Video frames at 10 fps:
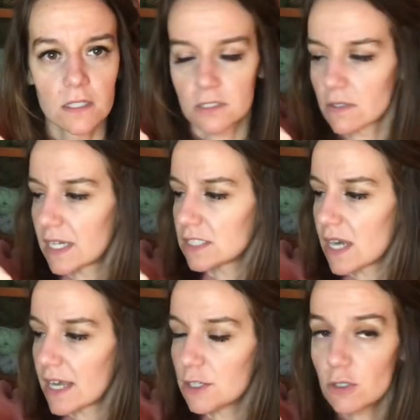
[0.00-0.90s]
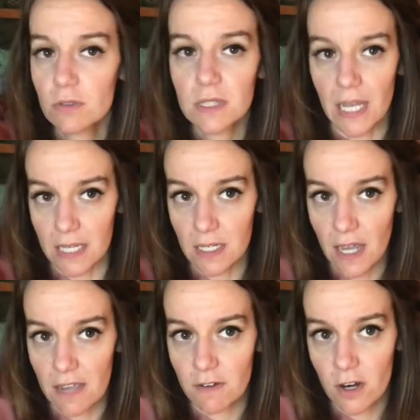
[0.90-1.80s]
So I knew, like,
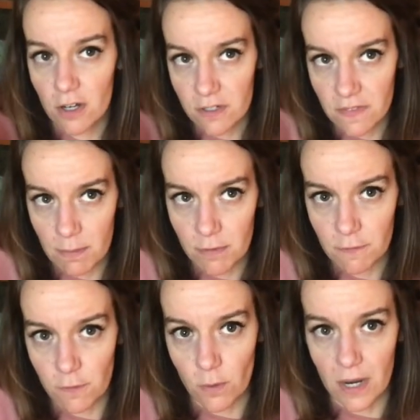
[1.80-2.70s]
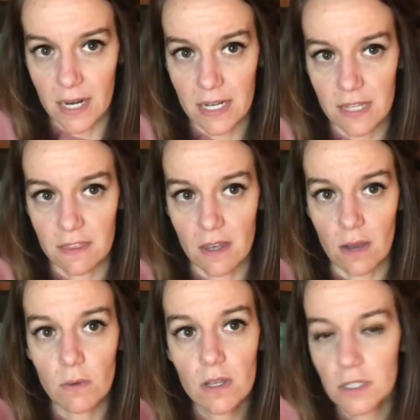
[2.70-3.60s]
I've heard of them before, and I
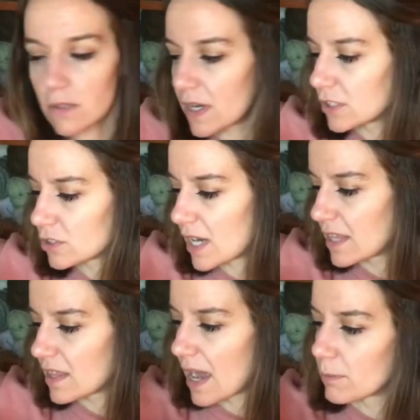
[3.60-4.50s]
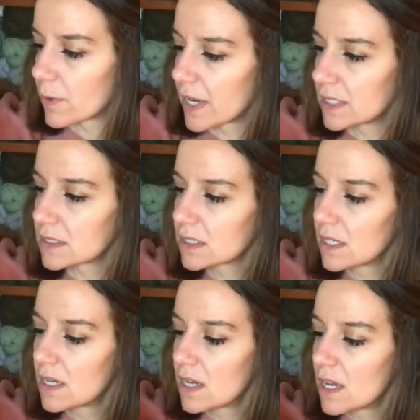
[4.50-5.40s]
thought, well, you know what, I'll try that brand.
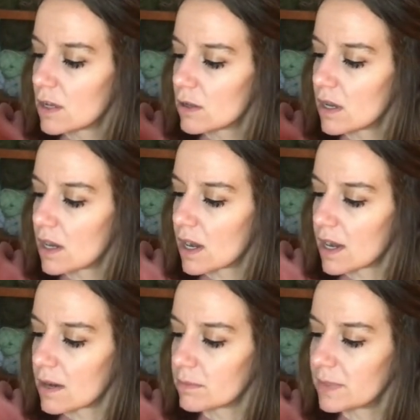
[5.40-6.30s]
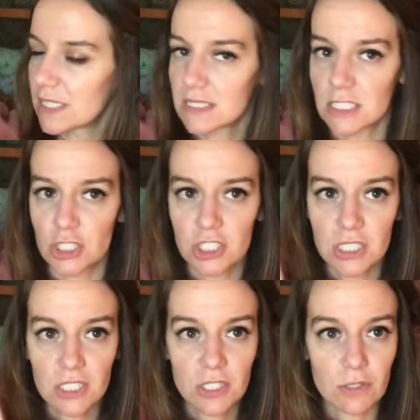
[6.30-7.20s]
Because the
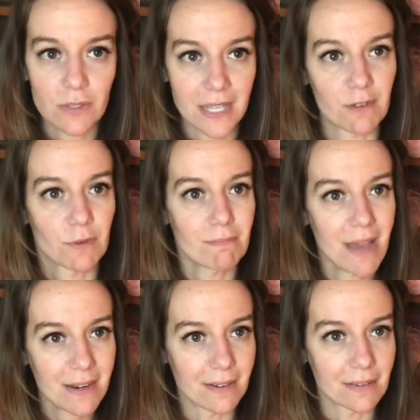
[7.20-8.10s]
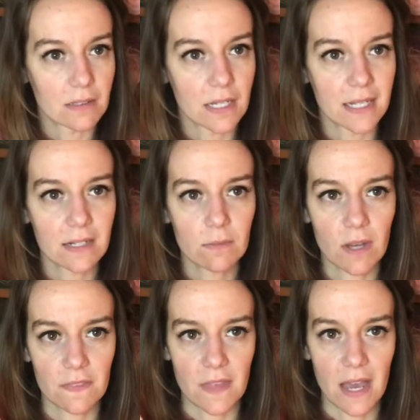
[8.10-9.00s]
Chia Goo, again, were metal, and I didn't
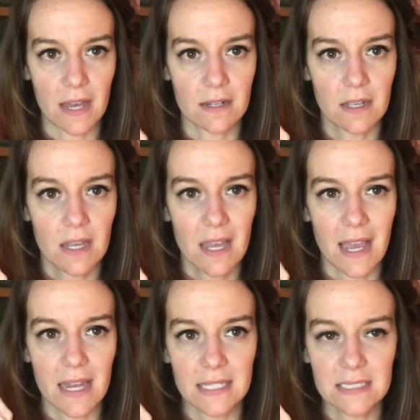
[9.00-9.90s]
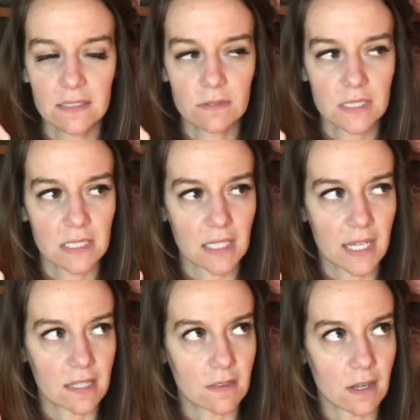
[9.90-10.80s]
want that, and I didn't really
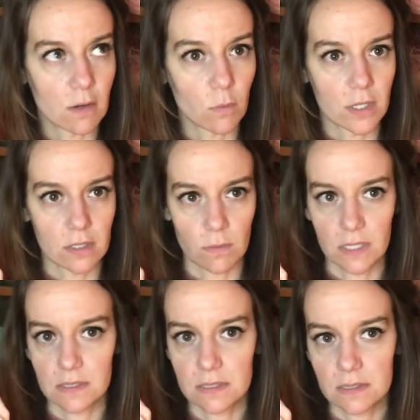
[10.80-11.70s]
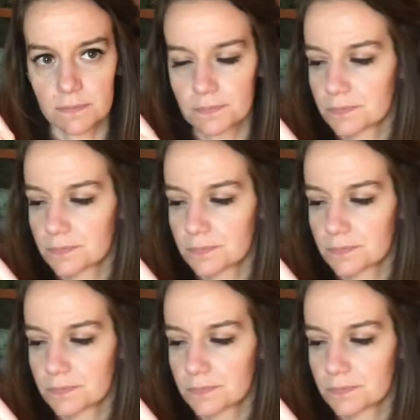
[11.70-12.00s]
like their wooden ones.